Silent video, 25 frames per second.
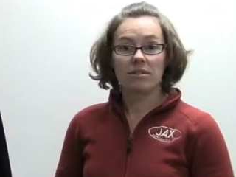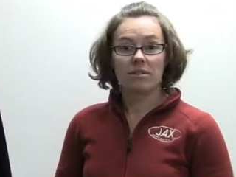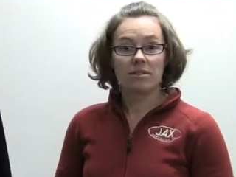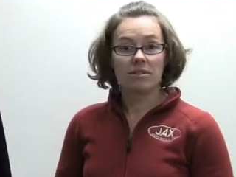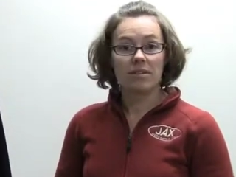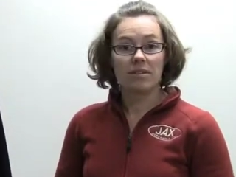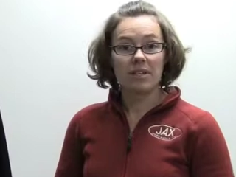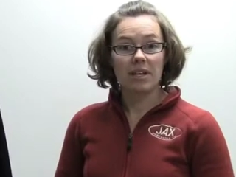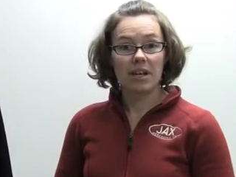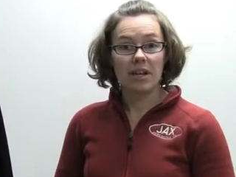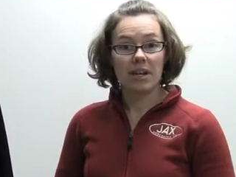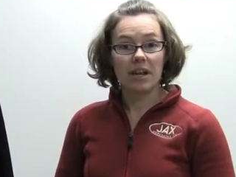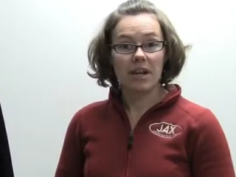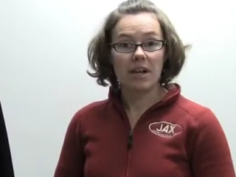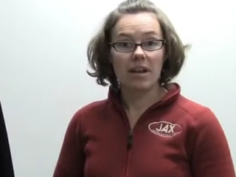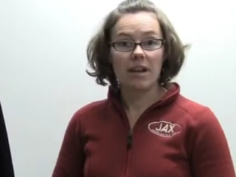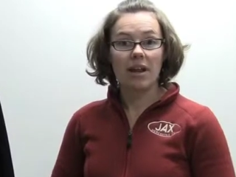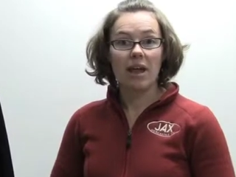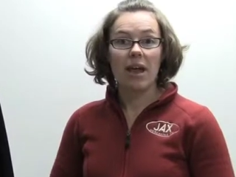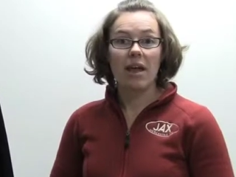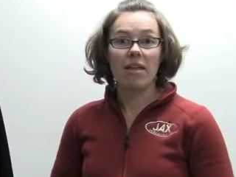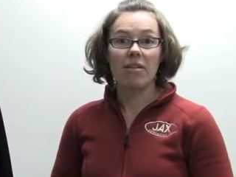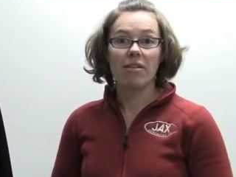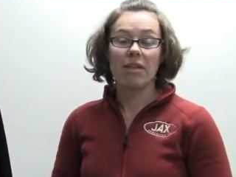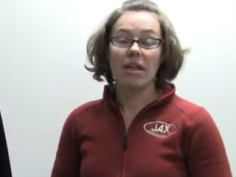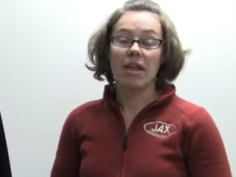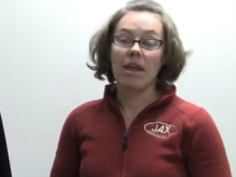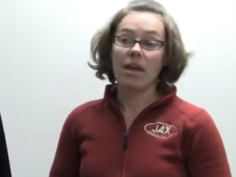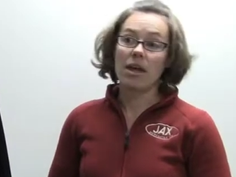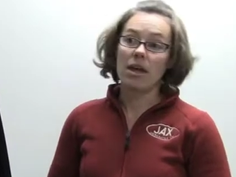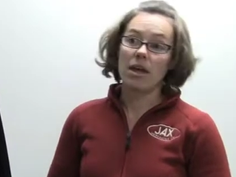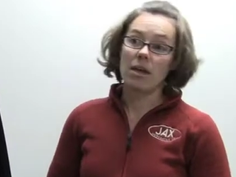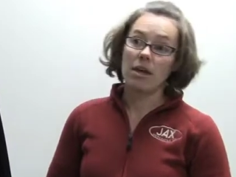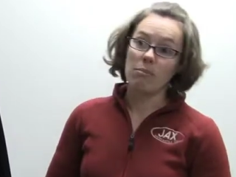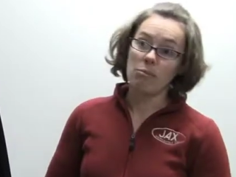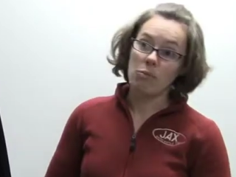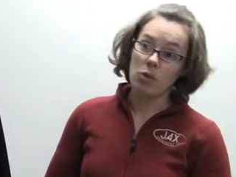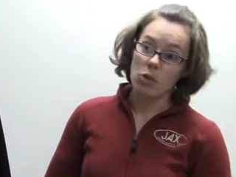sitting and
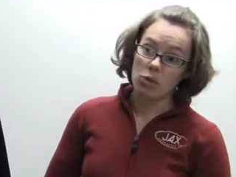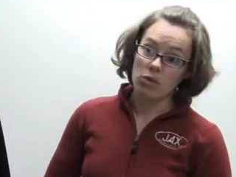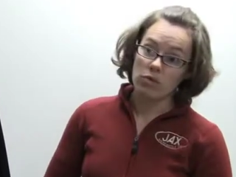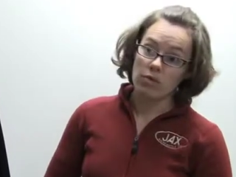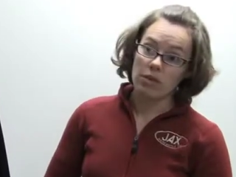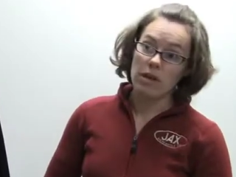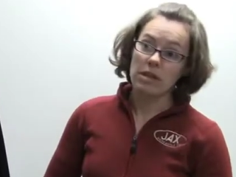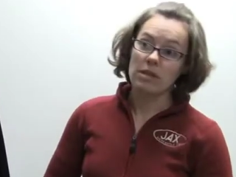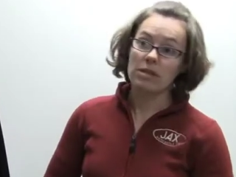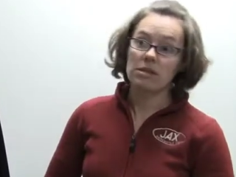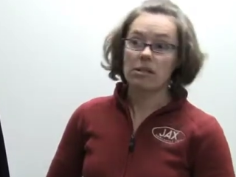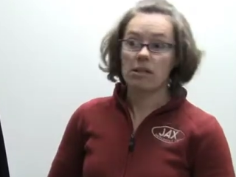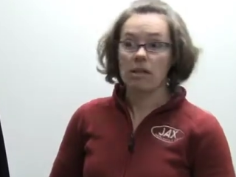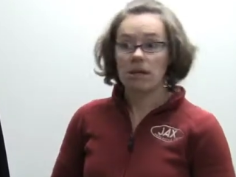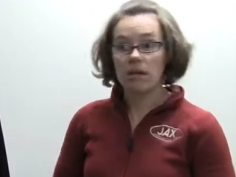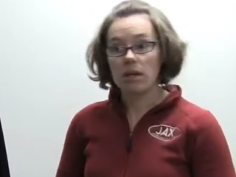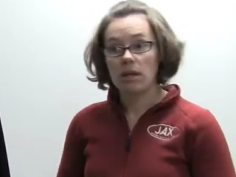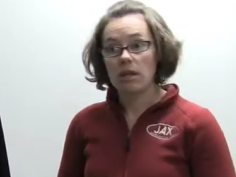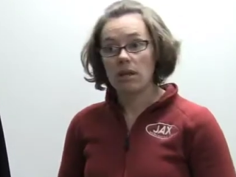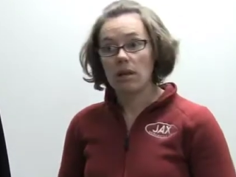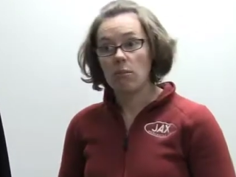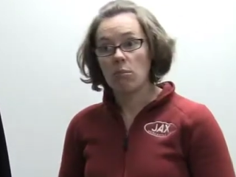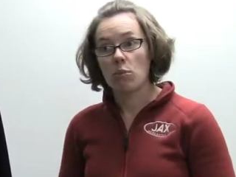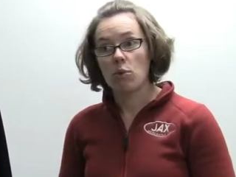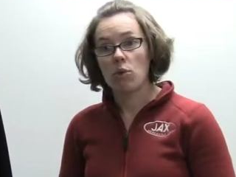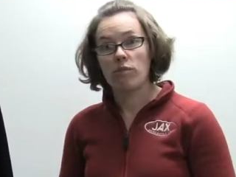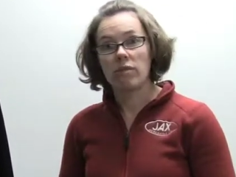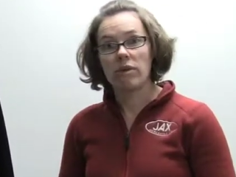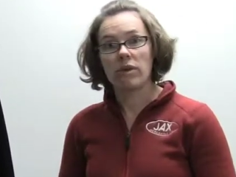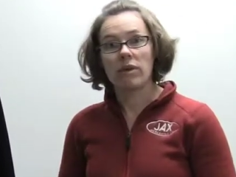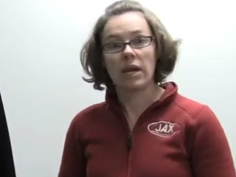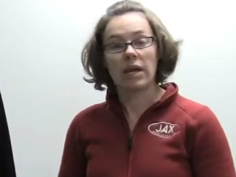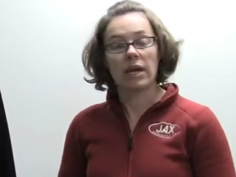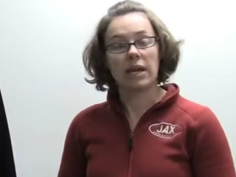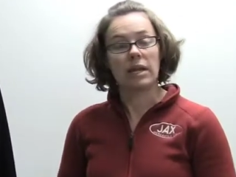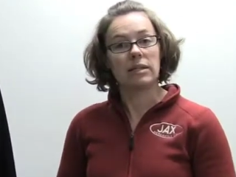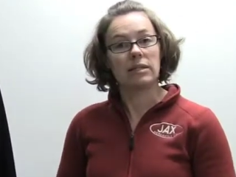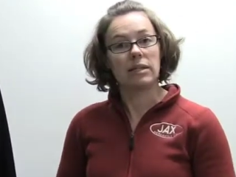then moving, sitting and then moving,
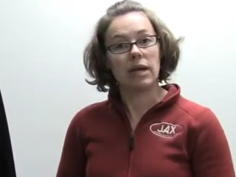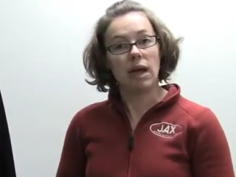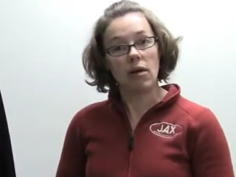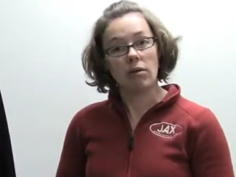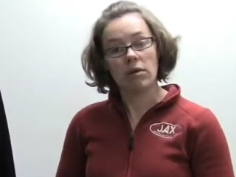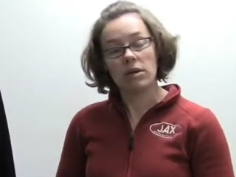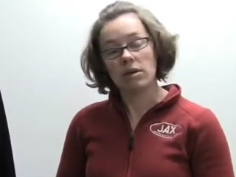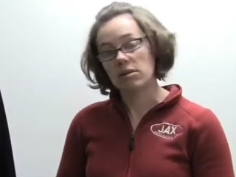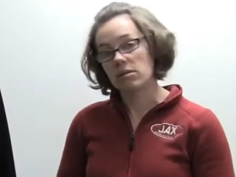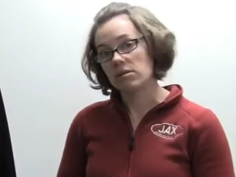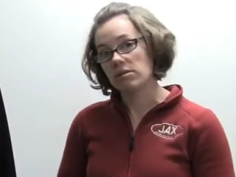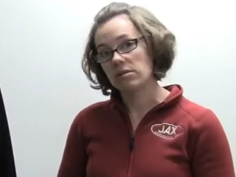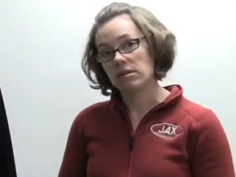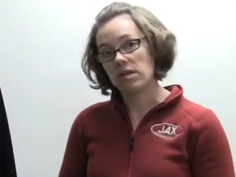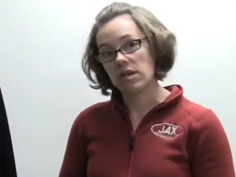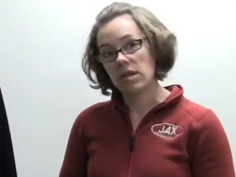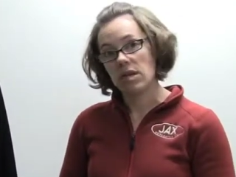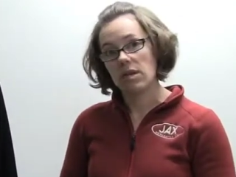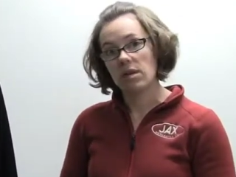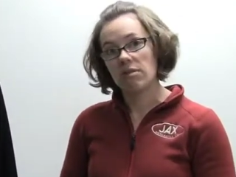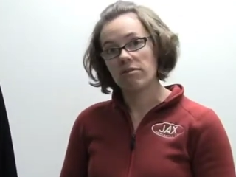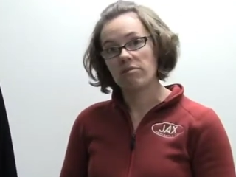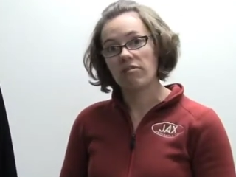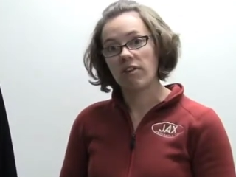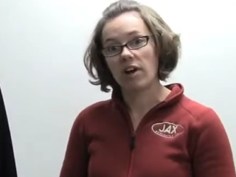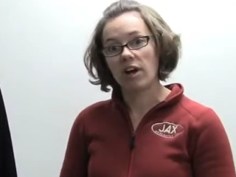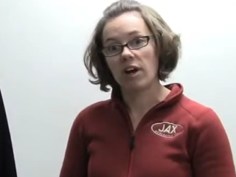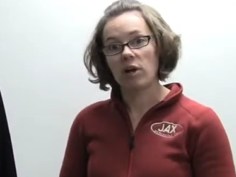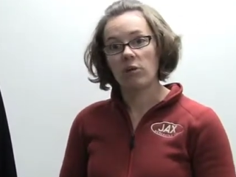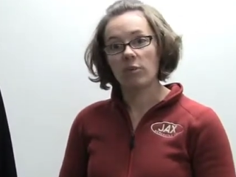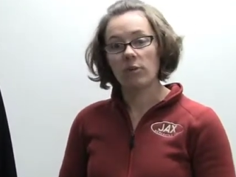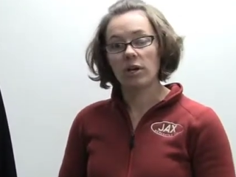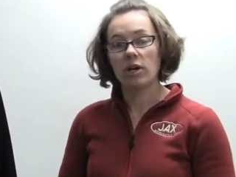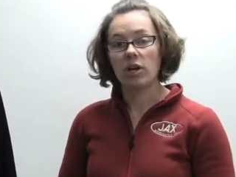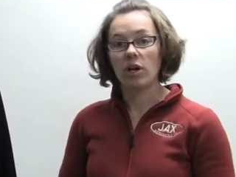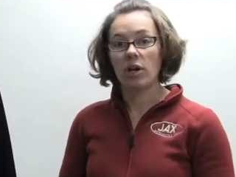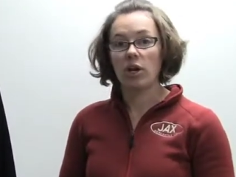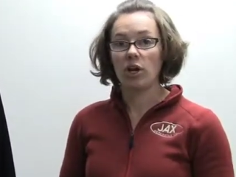like a downhill skiing environment?